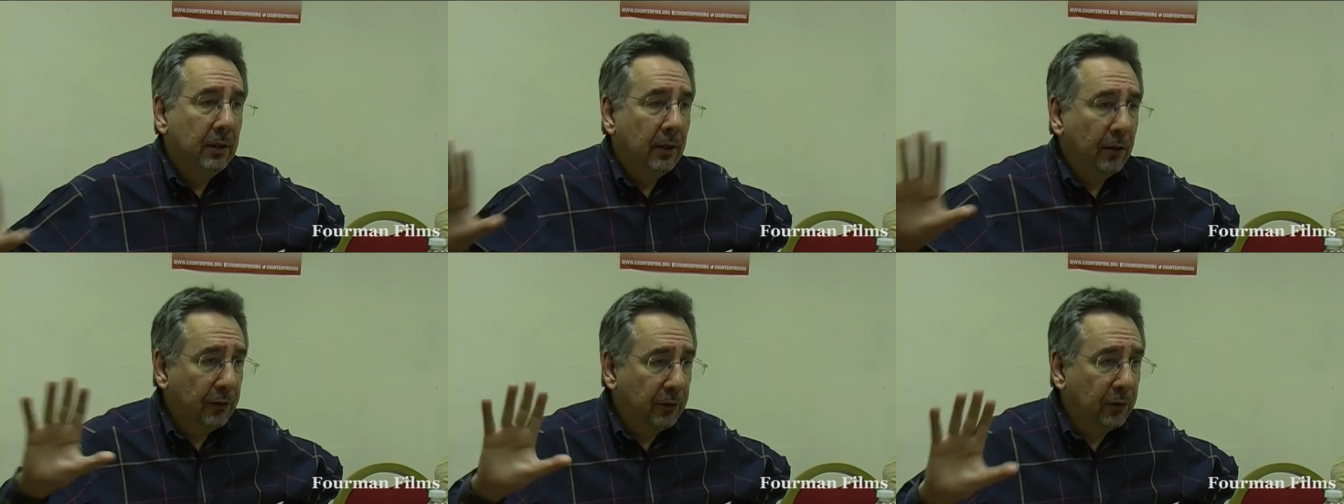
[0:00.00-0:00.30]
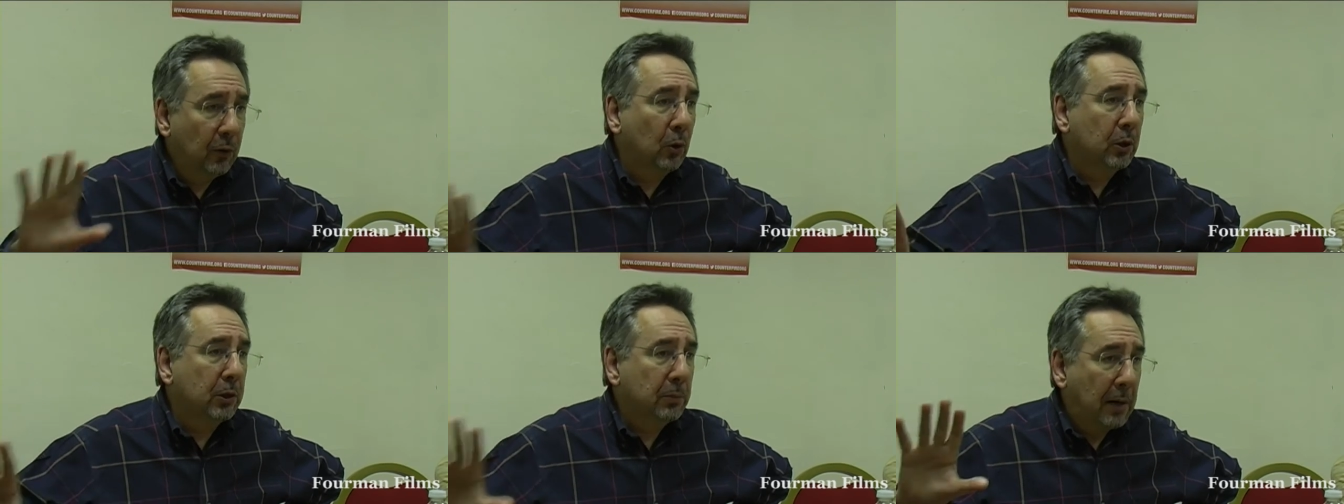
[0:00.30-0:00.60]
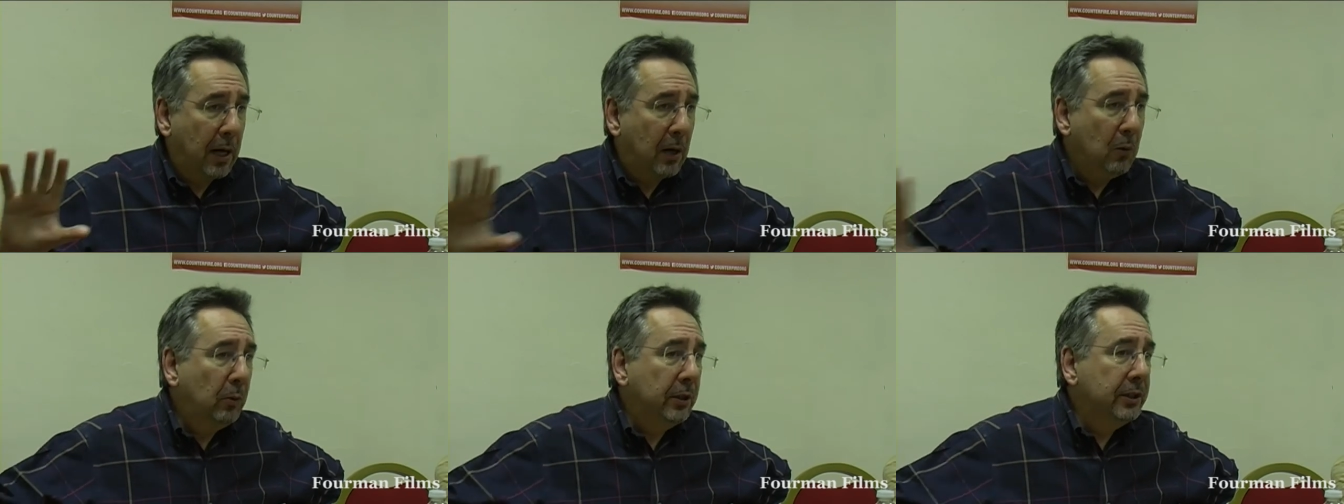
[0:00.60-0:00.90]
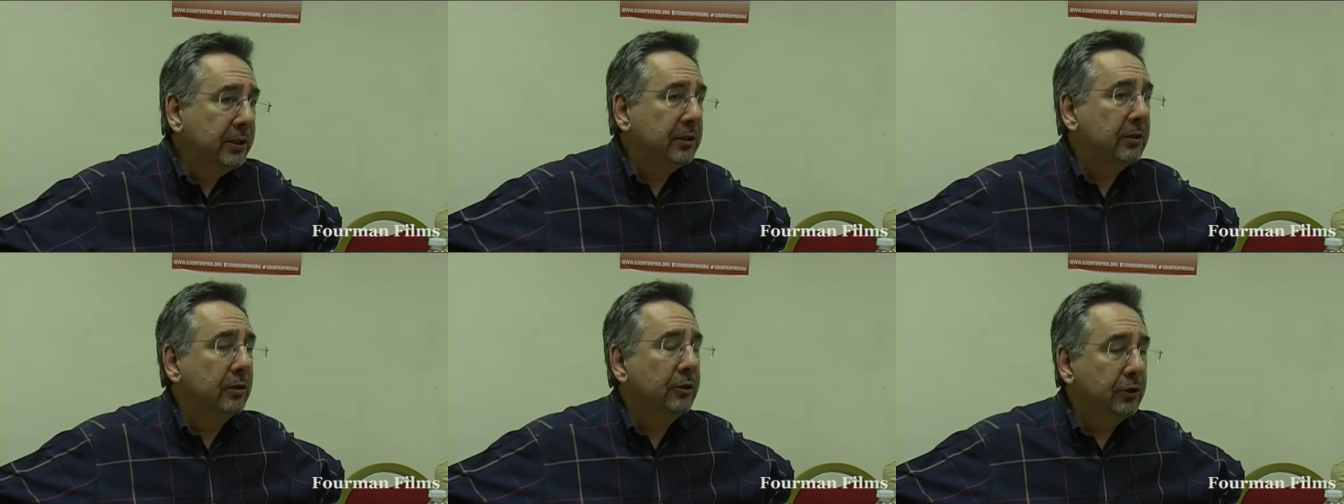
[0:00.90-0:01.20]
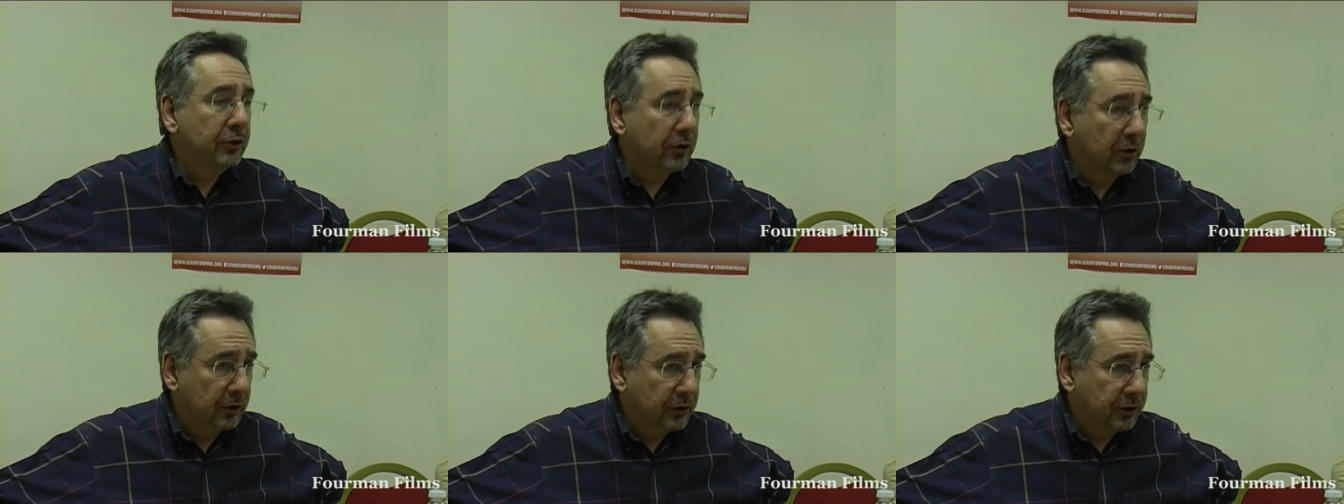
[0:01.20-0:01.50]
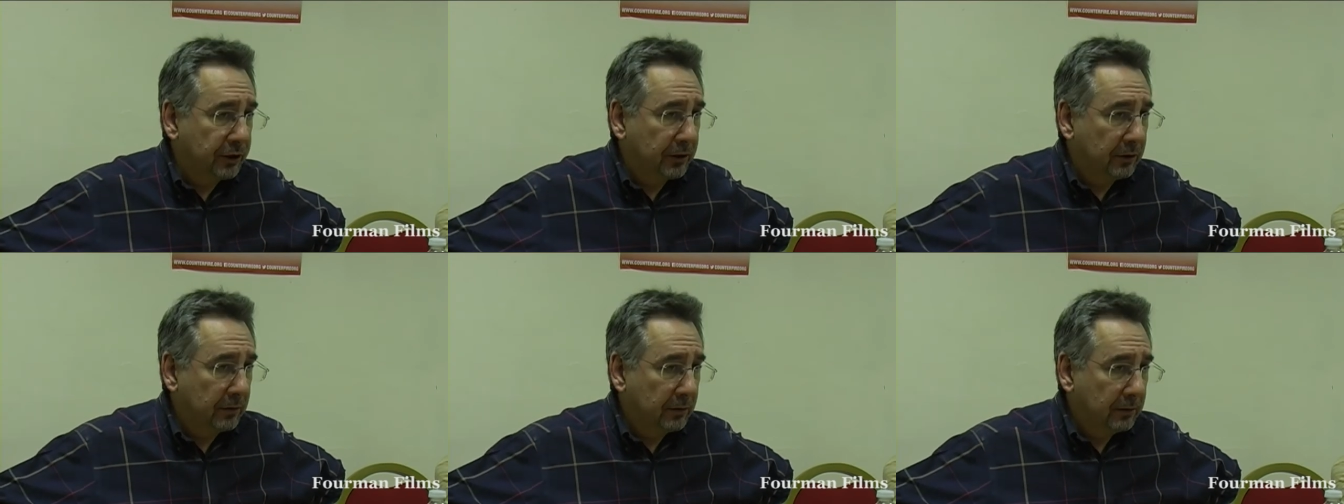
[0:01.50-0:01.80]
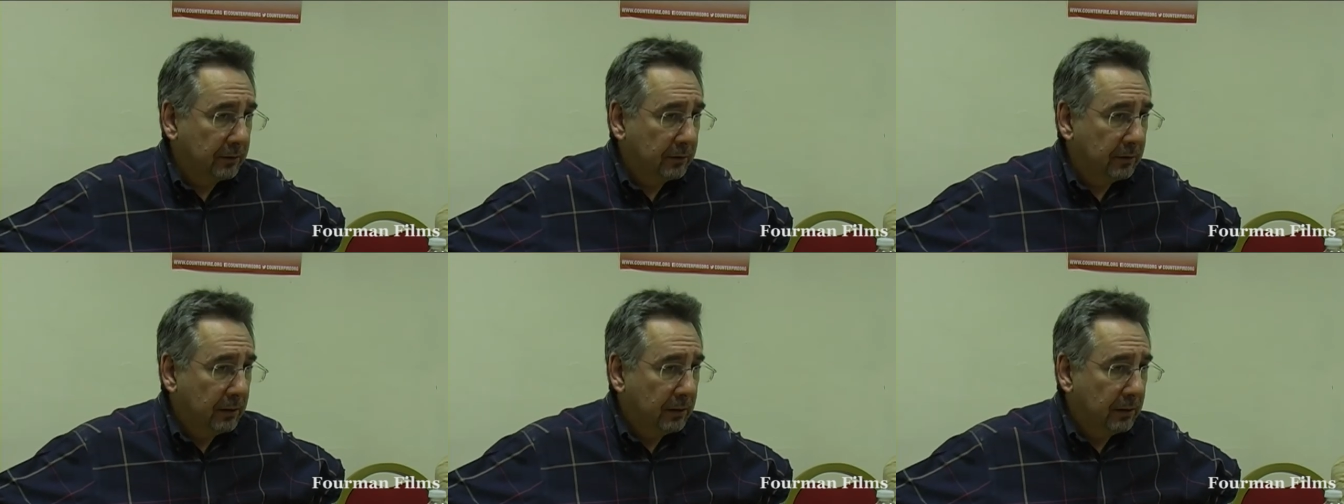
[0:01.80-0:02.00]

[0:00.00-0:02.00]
thought about Winston Churchill,